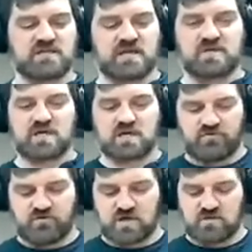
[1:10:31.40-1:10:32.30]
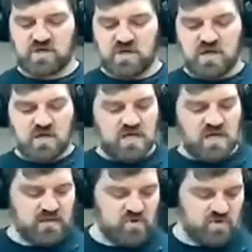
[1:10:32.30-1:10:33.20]
that I'm going to go from. I
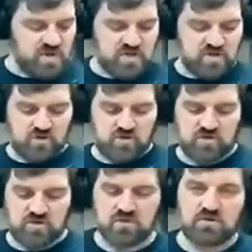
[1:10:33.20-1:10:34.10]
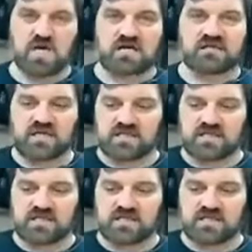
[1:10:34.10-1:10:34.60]
am going to lock that